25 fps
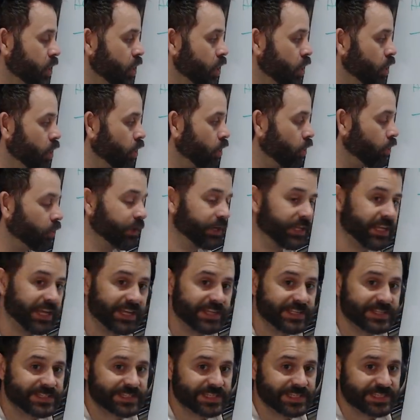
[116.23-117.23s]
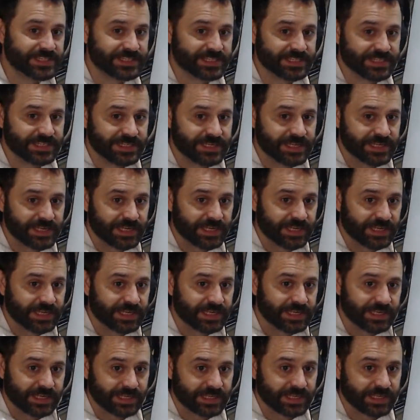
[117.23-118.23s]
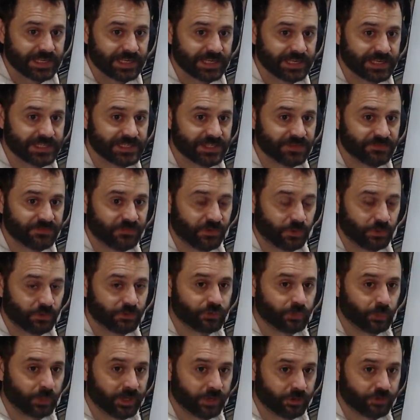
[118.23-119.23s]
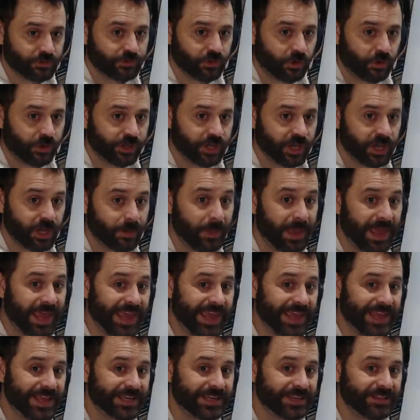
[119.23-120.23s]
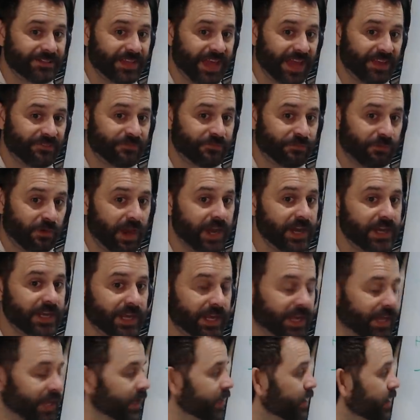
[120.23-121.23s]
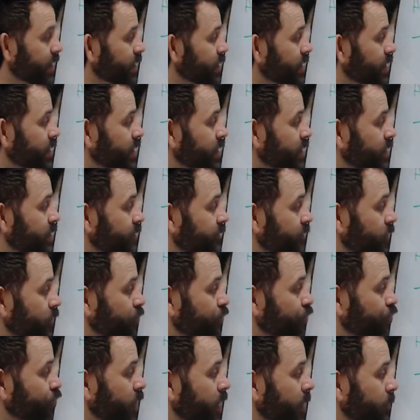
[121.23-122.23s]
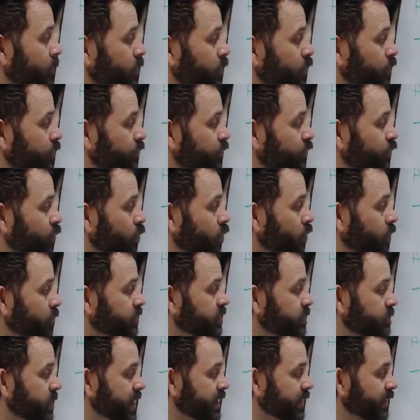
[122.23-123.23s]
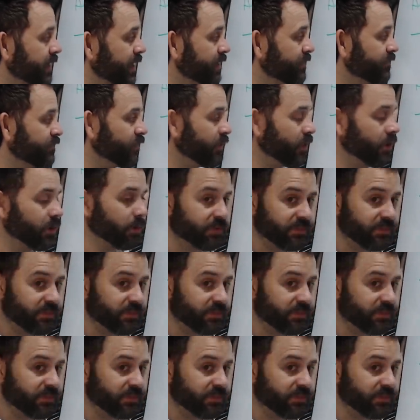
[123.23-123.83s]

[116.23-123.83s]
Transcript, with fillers: Hurricane season is in full swing or starting up, and that Friday, the first tropical storm to make landfall was